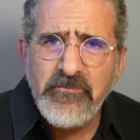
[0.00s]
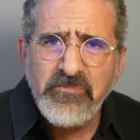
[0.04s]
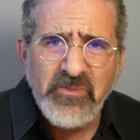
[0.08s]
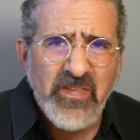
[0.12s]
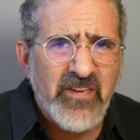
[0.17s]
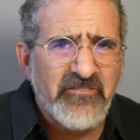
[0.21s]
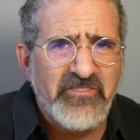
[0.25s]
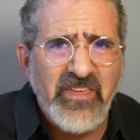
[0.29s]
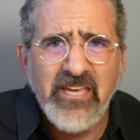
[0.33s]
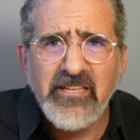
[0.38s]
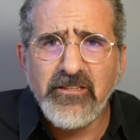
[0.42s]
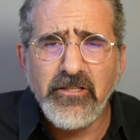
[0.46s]

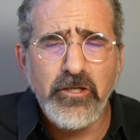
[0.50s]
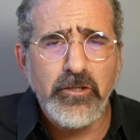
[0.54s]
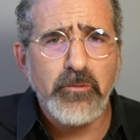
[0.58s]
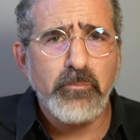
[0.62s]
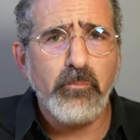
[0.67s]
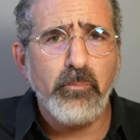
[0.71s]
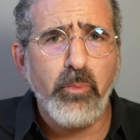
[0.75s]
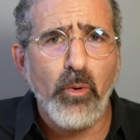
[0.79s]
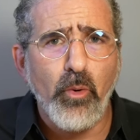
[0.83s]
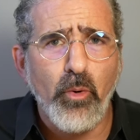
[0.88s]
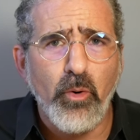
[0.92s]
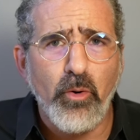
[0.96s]
If they
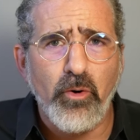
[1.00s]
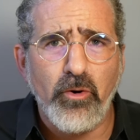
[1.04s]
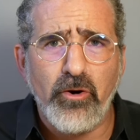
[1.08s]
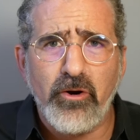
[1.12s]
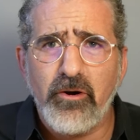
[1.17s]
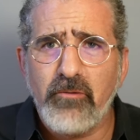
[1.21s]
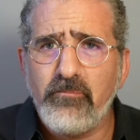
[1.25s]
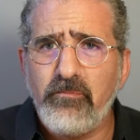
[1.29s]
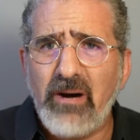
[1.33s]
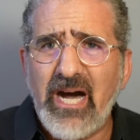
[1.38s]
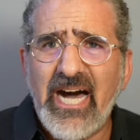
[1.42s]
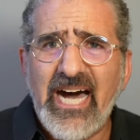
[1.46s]
look
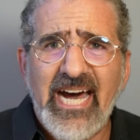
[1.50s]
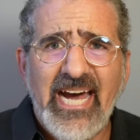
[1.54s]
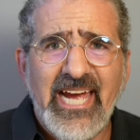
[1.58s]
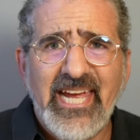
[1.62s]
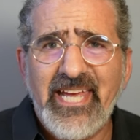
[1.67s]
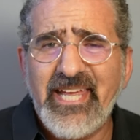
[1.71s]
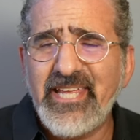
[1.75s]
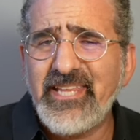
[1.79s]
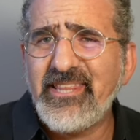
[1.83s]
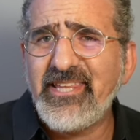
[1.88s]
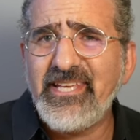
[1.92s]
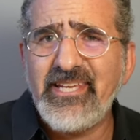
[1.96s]
bored
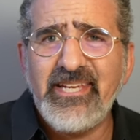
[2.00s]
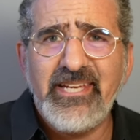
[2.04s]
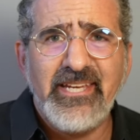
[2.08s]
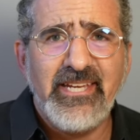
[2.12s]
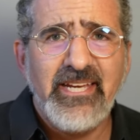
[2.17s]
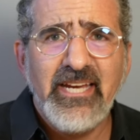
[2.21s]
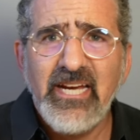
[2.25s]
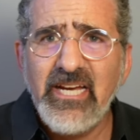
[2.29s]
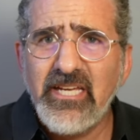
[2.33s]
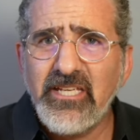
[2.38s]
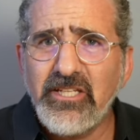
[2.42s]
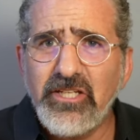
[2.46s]
by the